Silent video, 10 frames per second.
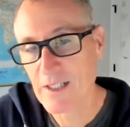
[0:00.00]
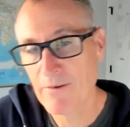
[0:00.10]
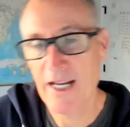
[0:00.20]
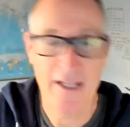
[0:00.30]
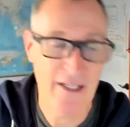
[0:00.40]

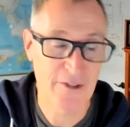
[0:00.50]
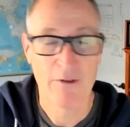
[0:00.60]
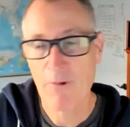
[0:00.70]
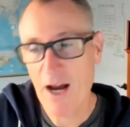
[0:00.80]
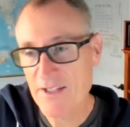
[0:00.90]
right? It's
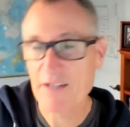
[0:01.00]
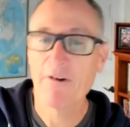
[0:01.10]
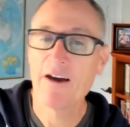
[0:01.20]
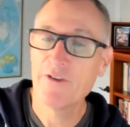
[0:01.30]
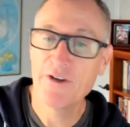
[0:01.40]
rising
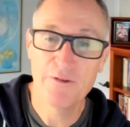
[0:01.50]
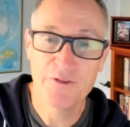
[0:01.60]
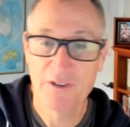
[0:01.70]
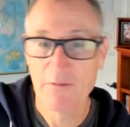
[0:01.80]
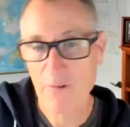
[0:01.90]

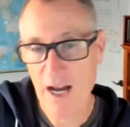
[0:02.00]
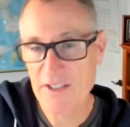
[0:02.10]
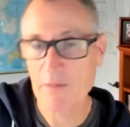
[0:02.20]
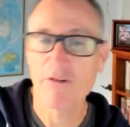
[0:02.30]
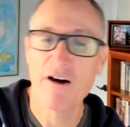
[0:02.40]
revenues,
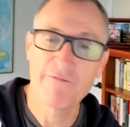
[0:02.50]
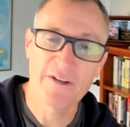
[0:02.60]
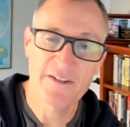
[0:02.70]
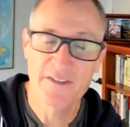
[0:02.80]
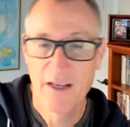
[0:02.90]
rising
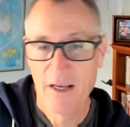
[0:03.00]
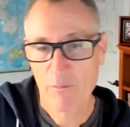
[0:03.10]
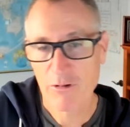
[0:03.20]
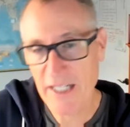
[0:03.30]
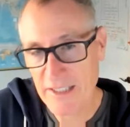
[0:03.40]
profits,
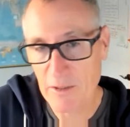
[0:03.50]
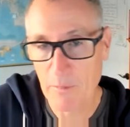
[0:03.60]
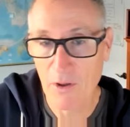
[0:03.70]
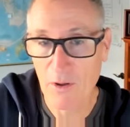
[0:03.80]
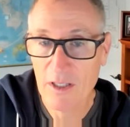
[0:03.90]

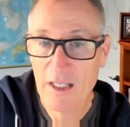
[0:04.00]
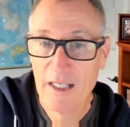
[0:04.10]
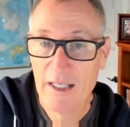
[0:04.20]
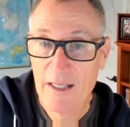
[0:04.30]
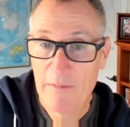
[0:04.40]
predictable
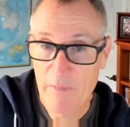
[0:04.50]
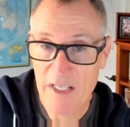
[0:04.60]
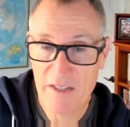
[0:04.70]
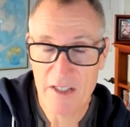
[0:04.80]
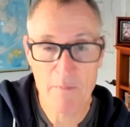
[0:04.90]

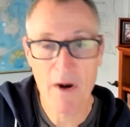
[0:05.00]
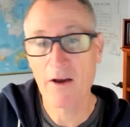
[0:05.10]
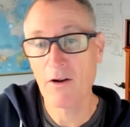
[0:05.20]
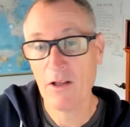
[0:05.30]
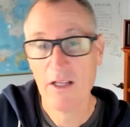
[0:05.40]
business
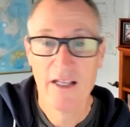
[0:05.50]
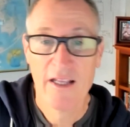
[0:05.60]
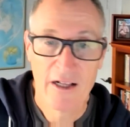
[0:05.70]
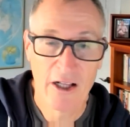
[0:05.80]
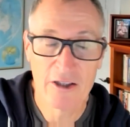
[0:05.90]
model, a